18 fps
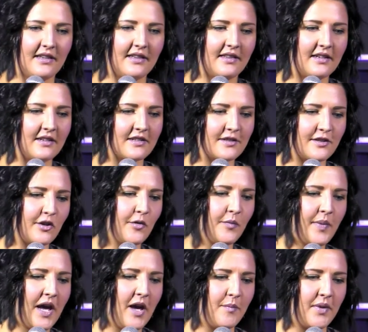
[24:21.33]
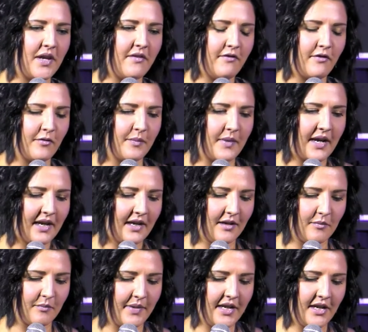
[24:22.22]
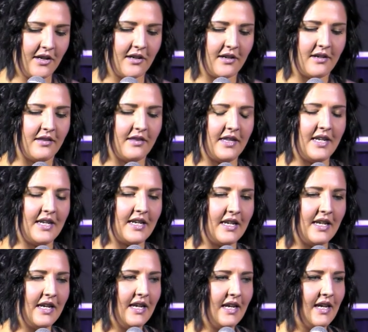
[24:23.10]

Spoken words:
There's no pet peeve of mine bigger than